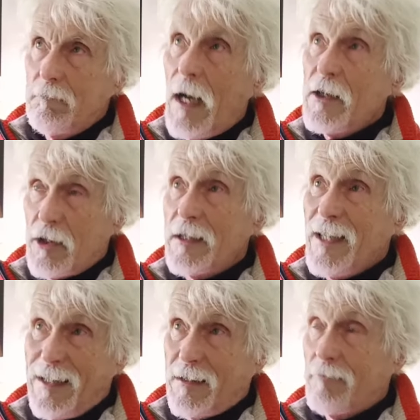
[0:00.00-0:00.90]
Actually,
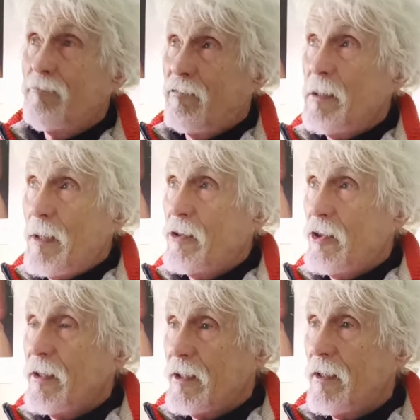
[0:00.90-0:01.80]
yes, pretty much
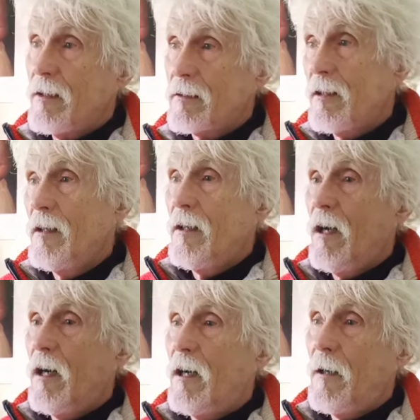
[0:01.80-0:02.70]
in the dark.
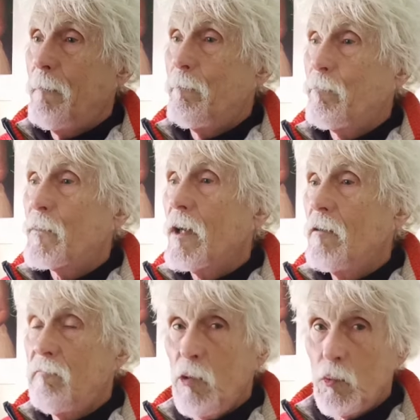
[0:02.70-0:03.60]
A
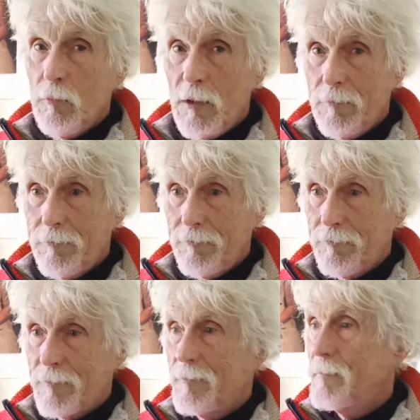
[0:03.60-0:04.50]
room
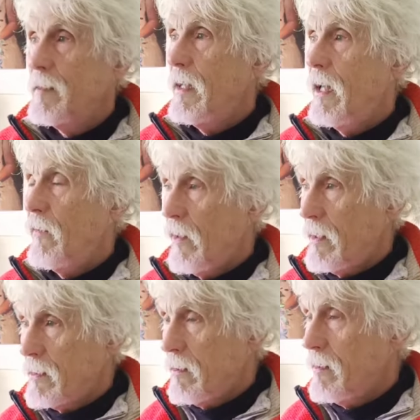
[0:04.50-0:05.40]
at
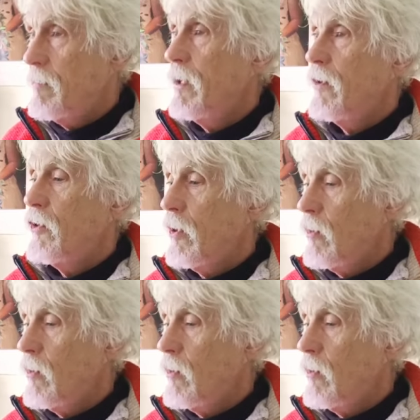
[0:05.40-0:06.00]
night time, no